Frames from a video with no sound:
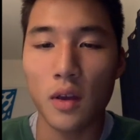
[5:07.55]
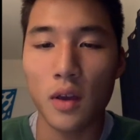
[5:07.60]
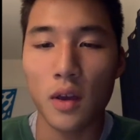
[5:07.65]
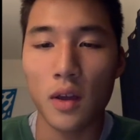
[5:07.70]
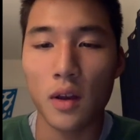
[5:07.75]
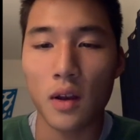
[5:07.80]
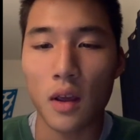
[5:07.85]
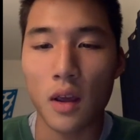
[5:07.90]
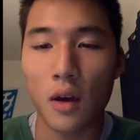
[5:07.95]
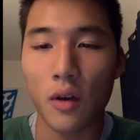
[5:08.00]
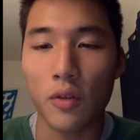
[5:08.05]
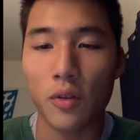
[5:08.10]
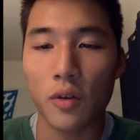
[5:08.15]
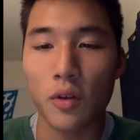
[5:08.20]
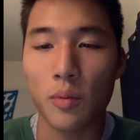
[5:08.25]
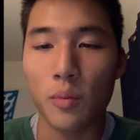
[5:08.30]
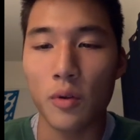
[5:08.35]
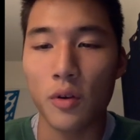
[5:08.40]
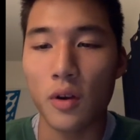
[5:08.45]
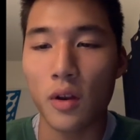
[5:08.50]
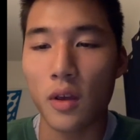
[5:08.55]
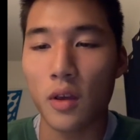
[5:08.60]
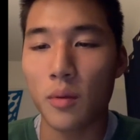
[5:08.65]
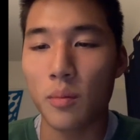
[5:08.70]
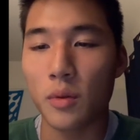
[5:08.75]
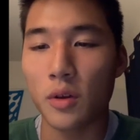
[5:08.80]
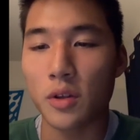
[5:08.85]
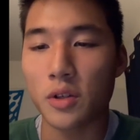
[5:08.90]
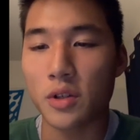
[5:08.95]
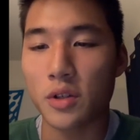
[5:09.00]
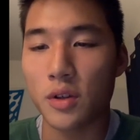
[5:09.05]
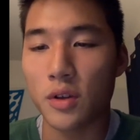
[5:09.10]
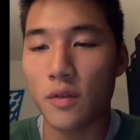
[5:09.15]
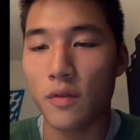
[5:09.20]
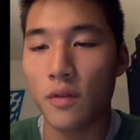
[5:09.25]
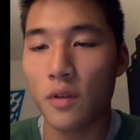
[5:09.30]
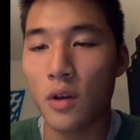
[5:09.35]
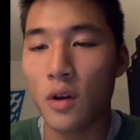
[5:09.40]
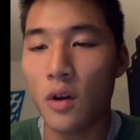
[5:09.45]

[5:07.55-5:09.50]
and a healthy community can be achieved